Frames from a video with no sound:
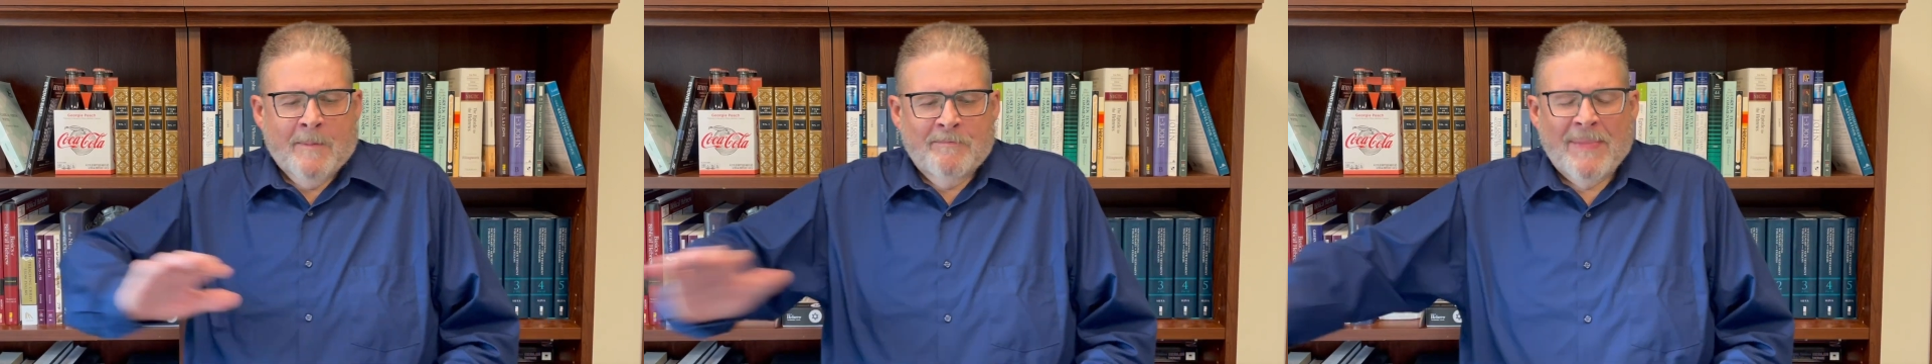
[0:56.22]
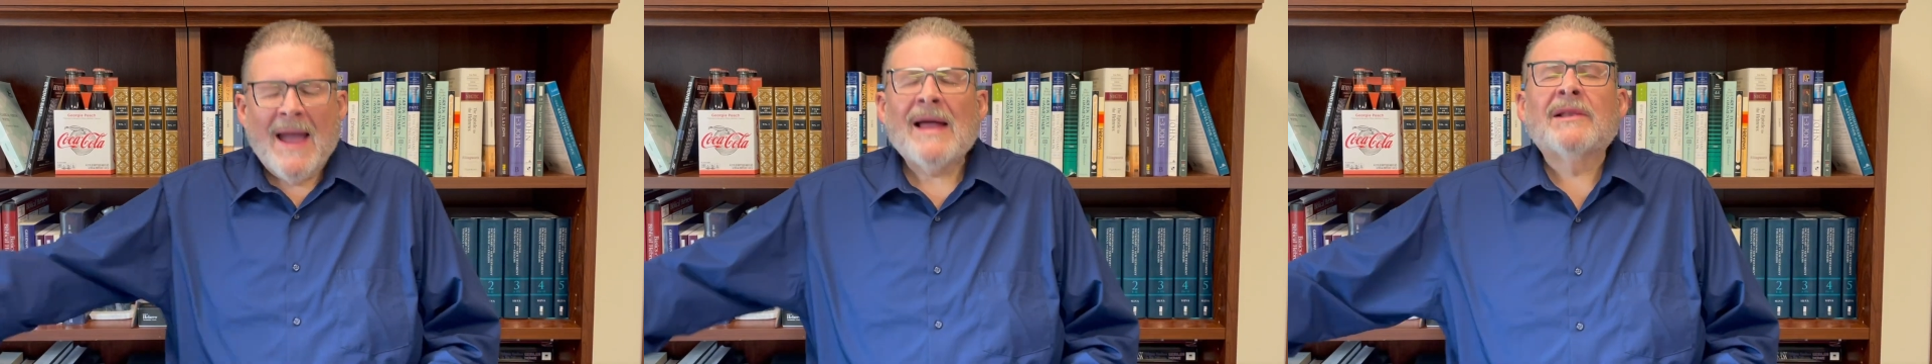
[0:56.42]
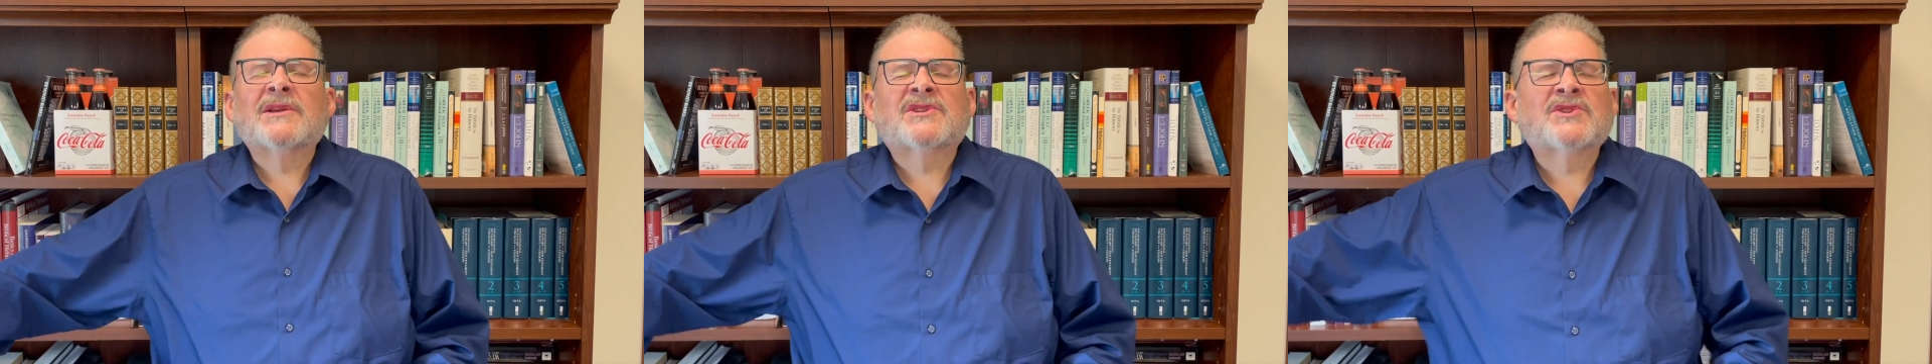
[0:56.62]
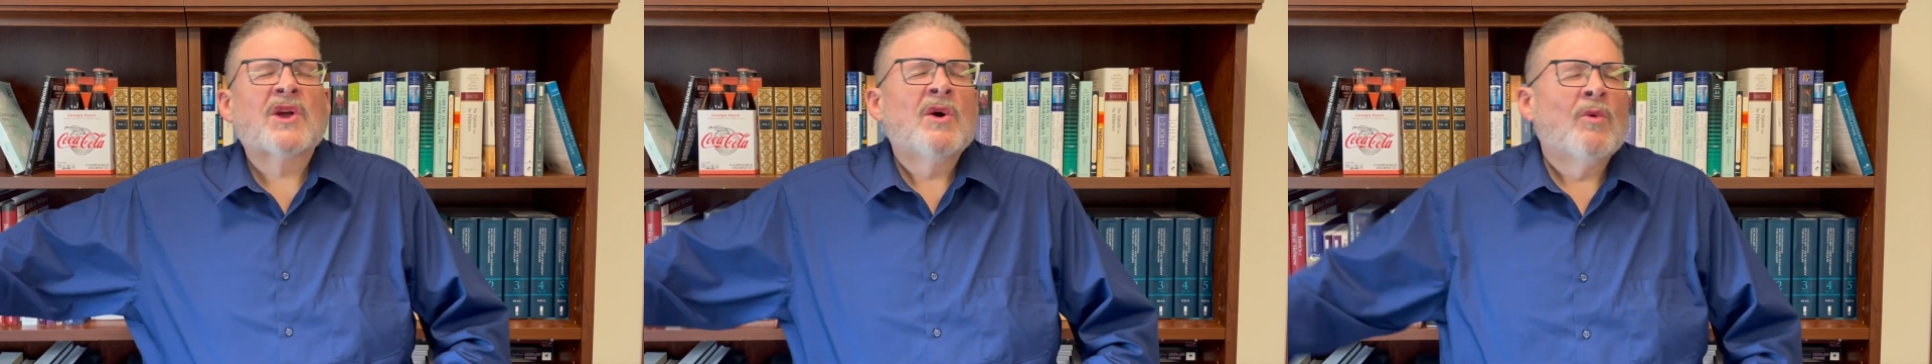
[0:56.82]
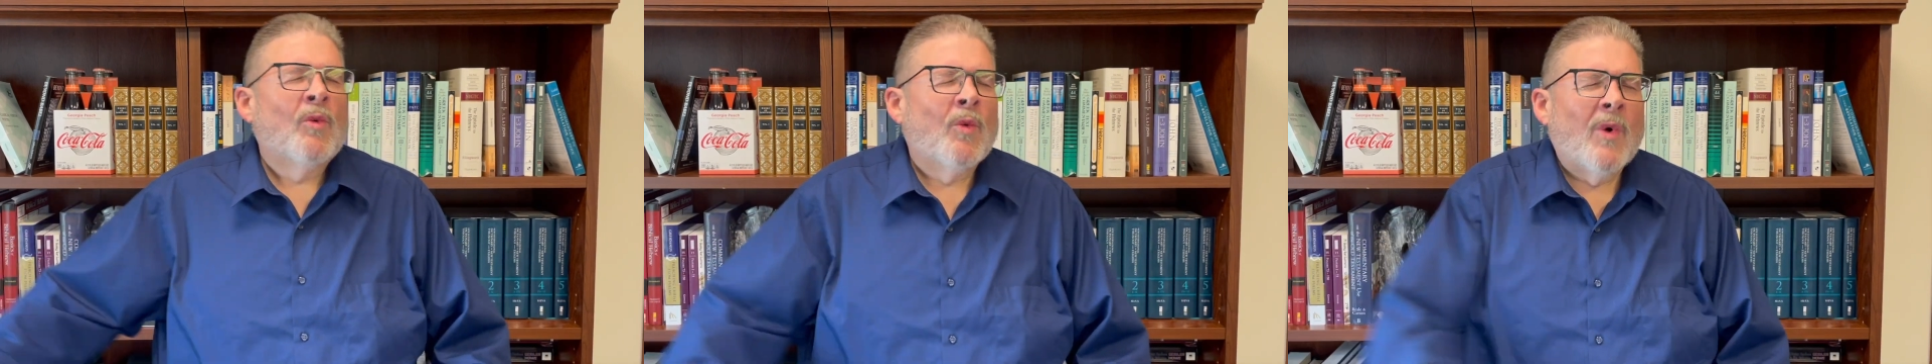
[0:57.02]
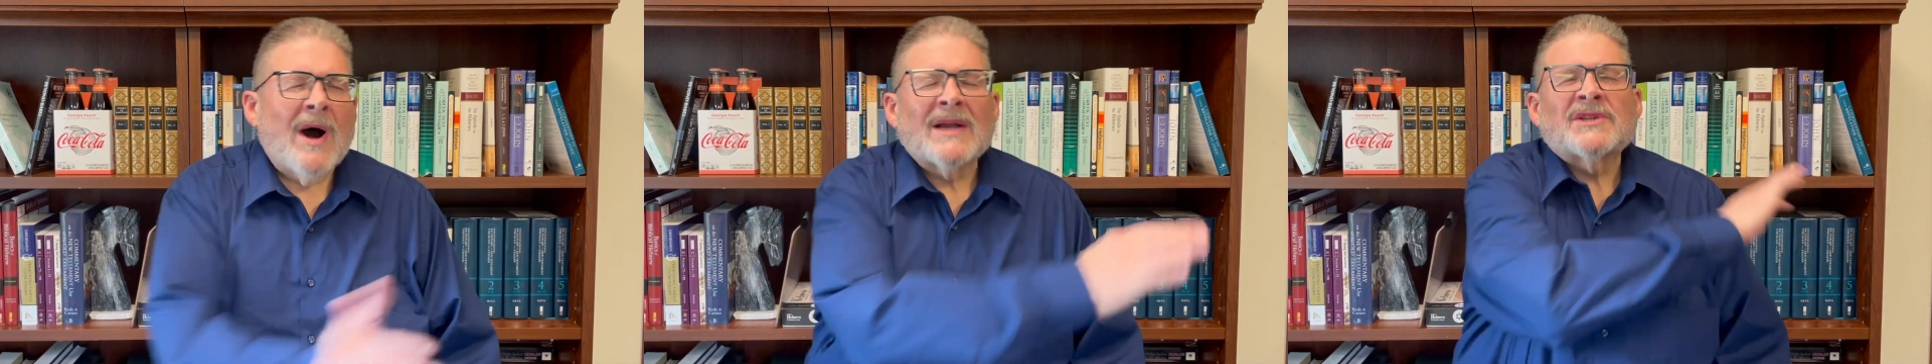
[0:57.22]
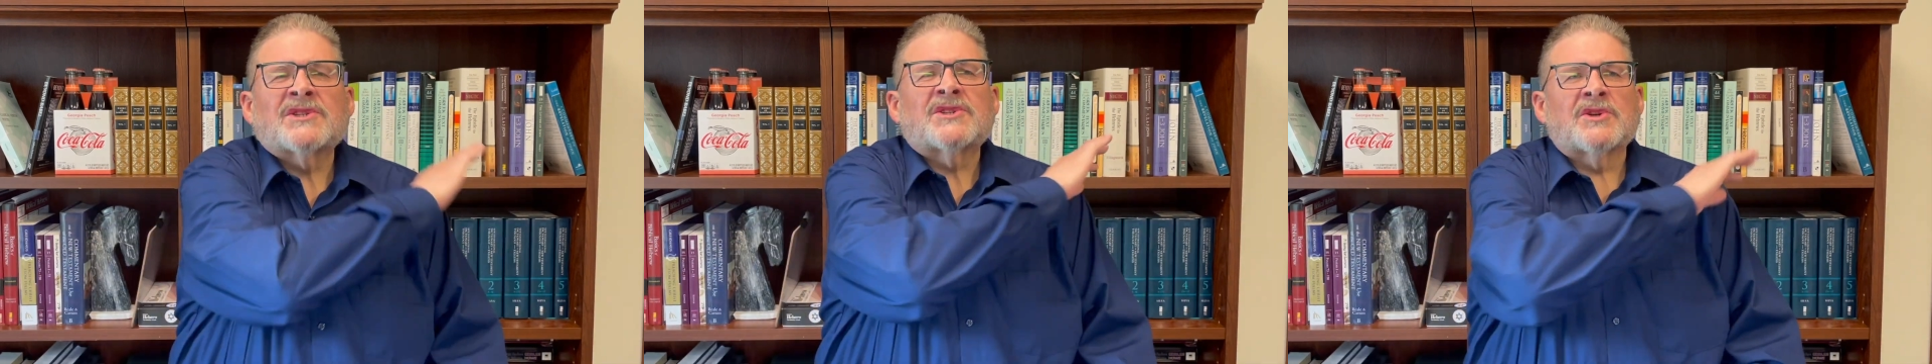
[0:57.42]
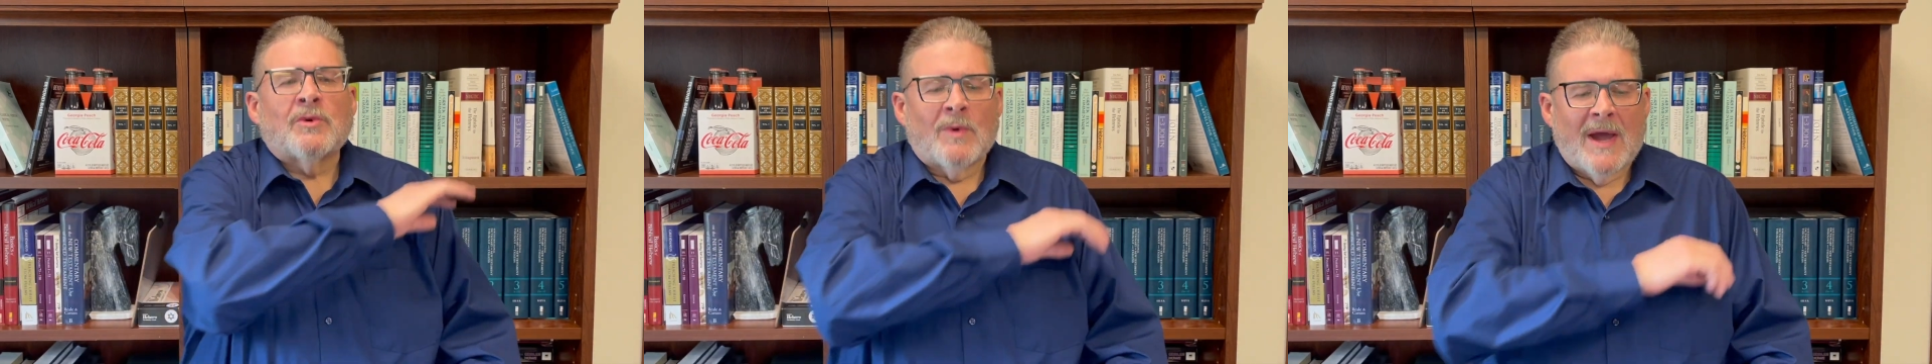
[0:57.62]
palace
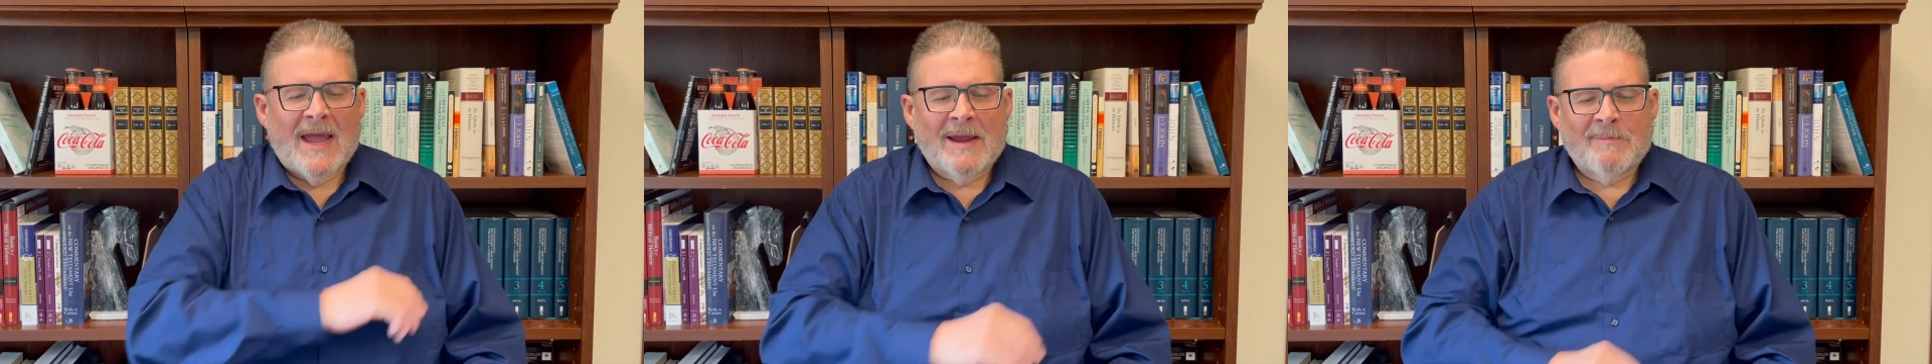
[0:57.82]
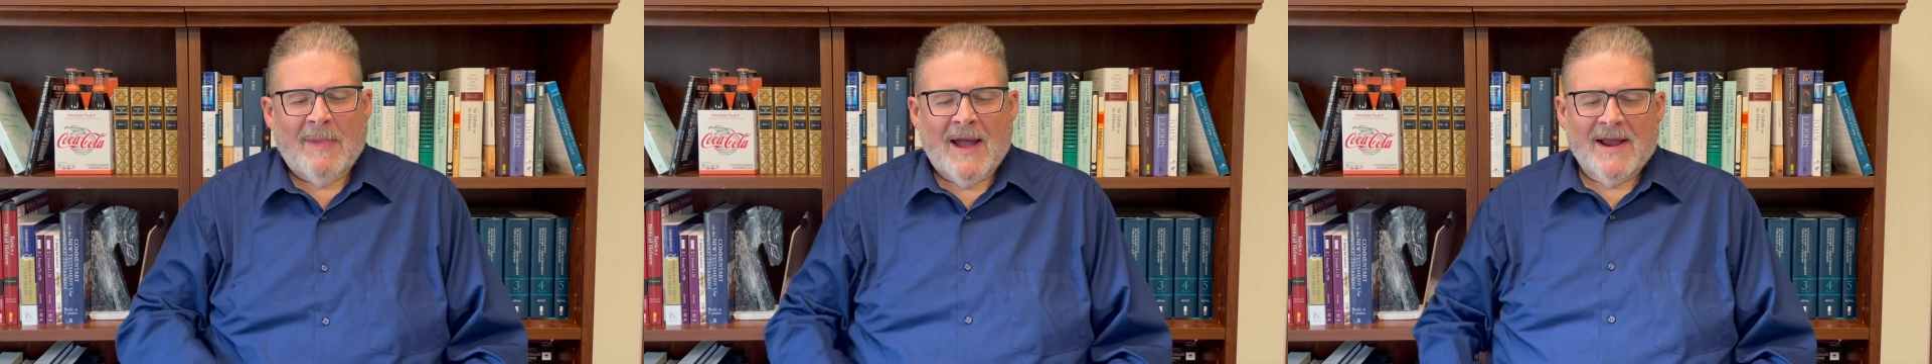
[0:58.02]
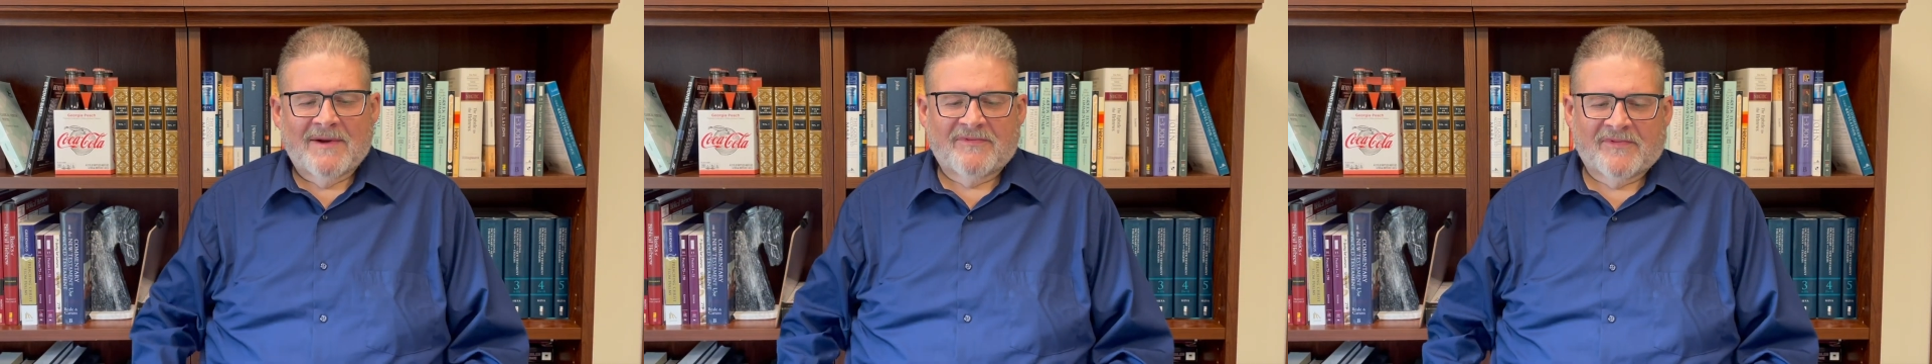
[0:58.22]
washed away by a